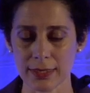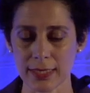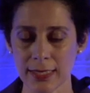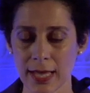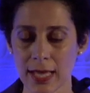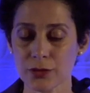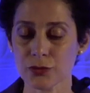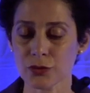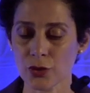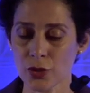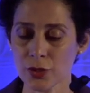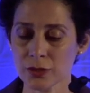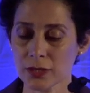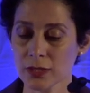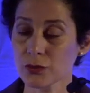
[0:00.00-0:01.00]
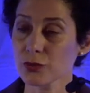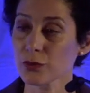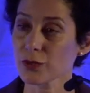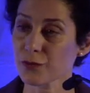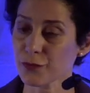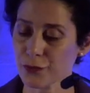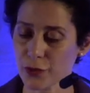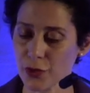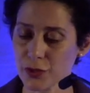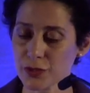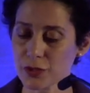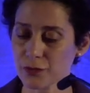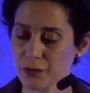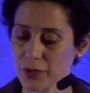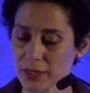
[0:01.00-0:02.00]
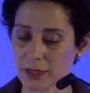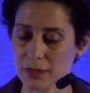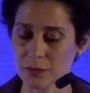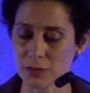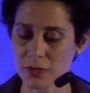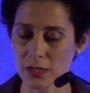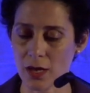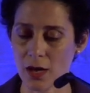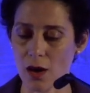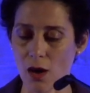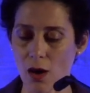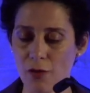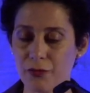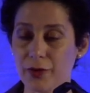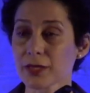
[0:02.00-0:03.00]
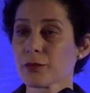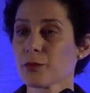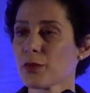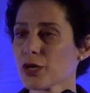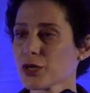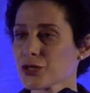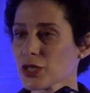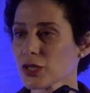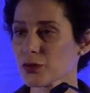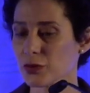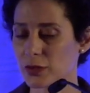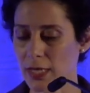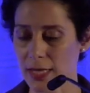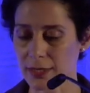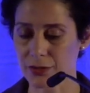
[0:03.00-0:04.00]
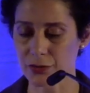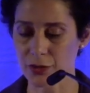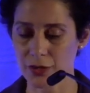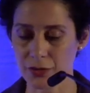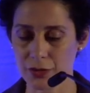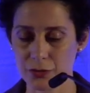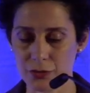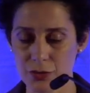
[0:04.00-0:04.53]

they had turned into the first victims of an emerging totalitarian